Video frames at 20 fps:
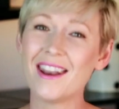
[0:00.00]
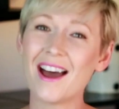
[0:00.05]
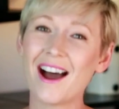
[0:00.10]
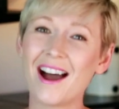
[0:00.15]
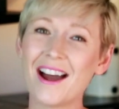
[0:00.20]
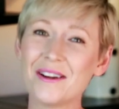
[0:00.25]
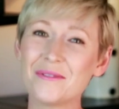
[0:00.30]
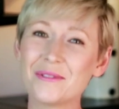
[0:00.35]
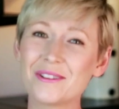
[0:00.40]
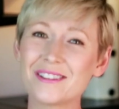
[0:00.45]
and
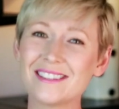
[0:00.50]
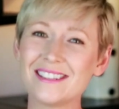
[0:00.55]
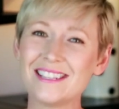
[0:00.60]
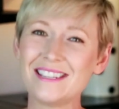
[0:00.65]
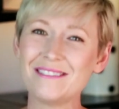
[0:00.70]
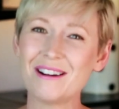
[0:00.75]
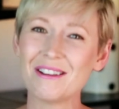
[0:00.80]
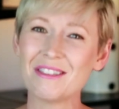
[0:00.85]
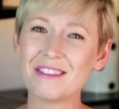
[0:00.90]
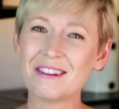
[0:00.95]
I will see
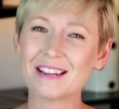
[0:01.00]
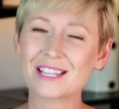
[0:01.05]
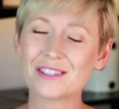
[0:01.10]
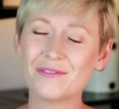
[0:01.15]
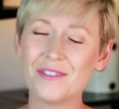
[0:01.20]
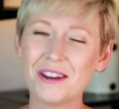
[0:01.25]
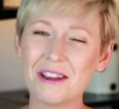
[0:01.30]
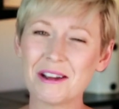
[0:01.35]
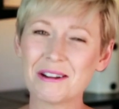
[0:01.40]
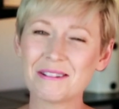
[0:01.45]
you at the
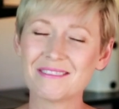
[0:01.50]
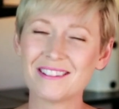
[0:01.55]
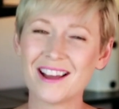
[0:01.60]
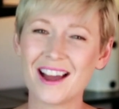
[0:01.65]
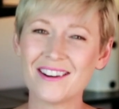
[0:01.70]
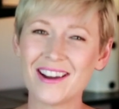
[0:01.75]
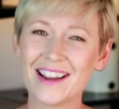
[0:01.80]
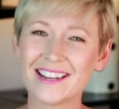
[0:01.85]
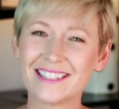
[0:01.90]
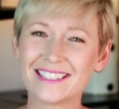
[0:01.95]
next video.
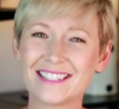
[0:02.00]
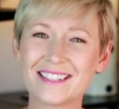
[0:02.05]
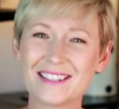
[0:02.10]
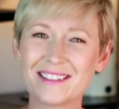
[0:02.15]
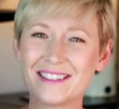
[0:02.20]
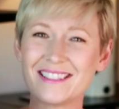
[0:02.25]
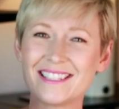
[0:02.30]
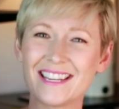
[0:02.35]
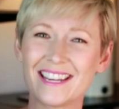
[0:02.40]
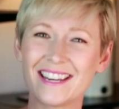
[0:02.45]
All right,
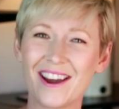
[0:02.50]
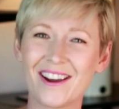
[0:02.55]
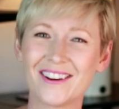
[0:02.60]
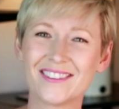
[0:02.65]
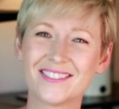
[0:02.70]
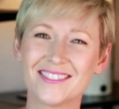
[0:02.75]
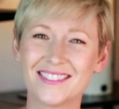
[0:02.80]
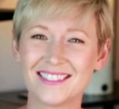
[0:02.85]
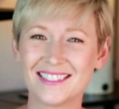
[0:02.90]
take care.